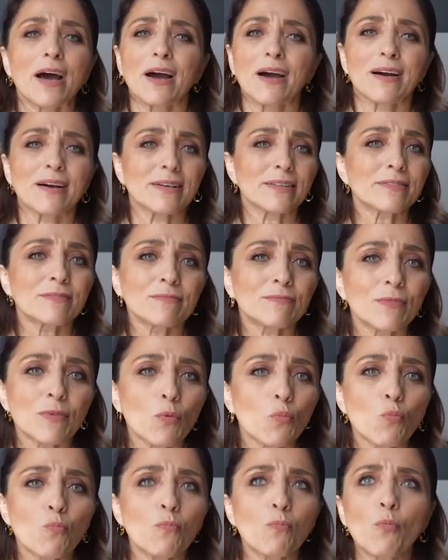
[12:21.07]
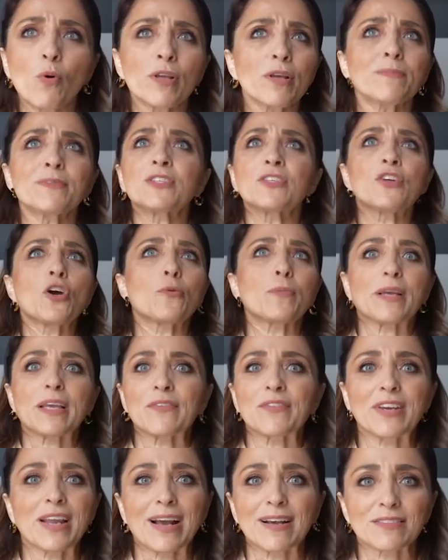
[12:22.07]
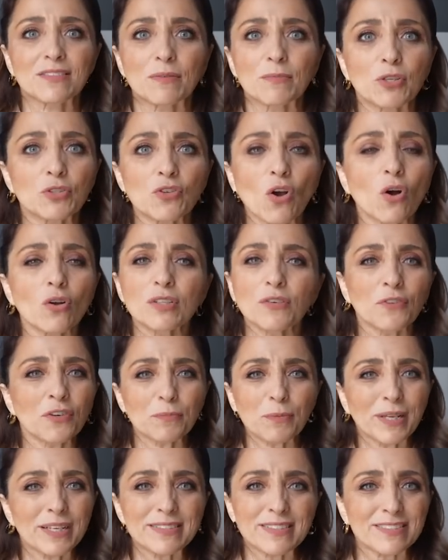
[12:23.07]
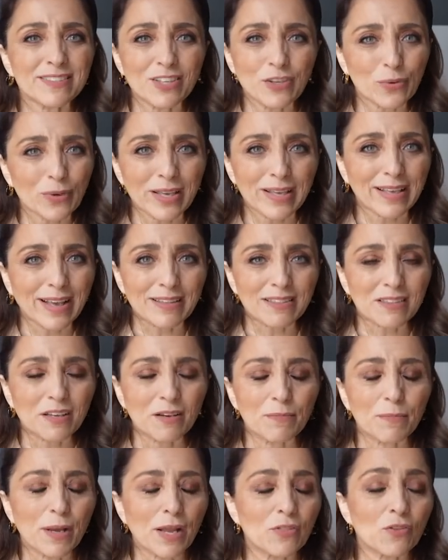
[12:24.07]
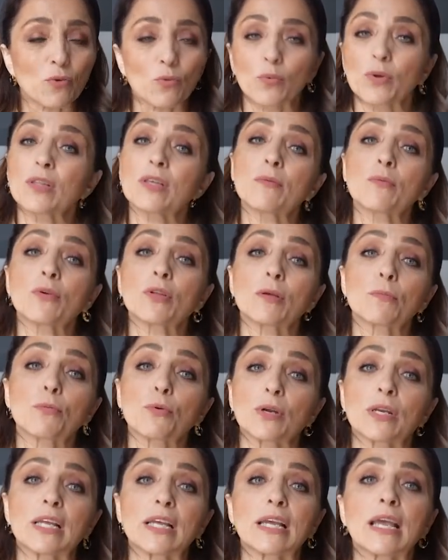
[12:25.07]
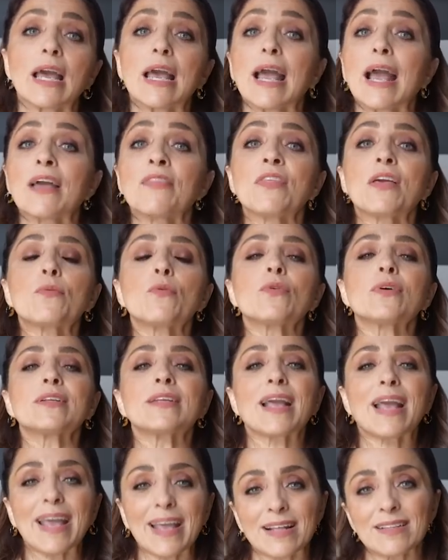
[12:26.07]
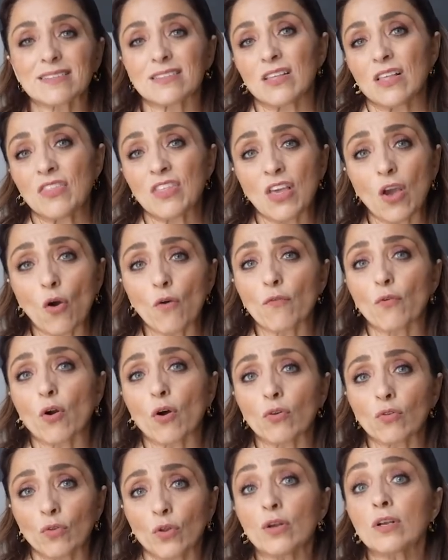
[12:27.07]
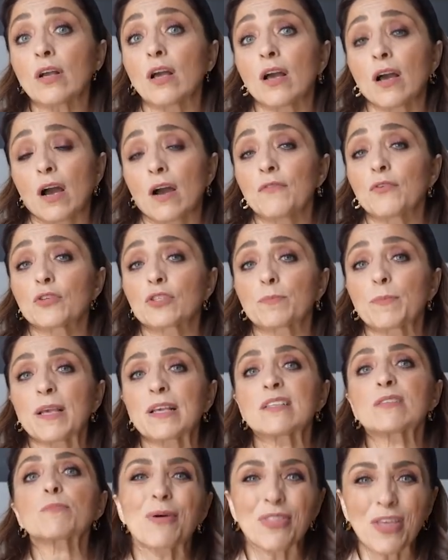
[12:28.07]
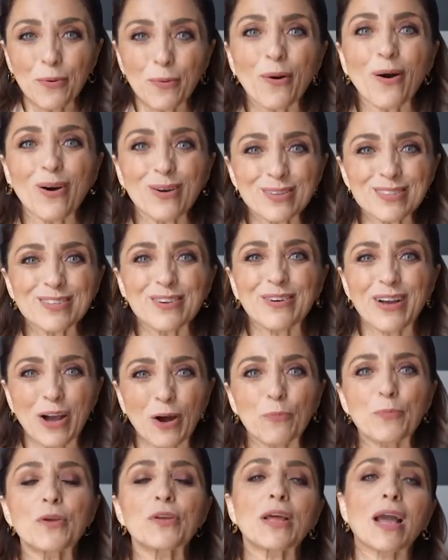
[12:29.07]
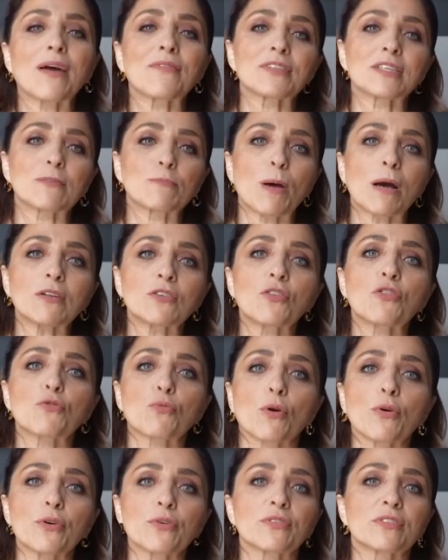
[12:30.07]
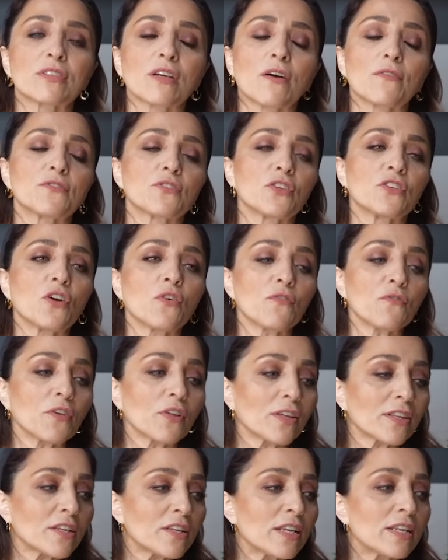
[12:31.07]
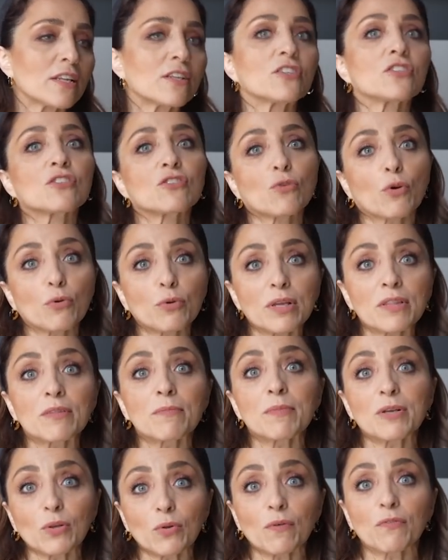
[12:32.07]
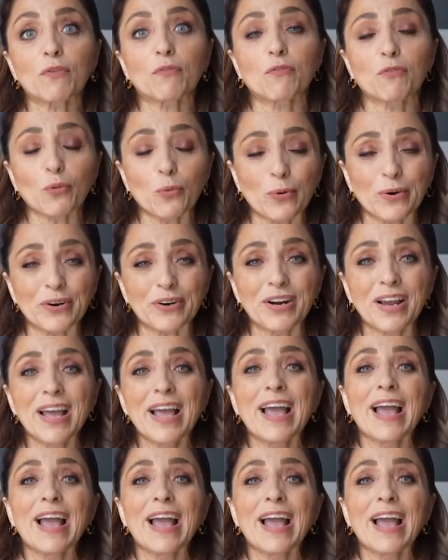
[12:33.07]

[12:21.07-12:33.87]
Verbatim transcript: uh, Williams Sonoma even has them. There's all different places that you can get them and they're really, really pretty and they will enhance the overall look of your space, but they will also help you to have a spot to throw your stuff so you don't feel like you need to just throw it in the middle of the floor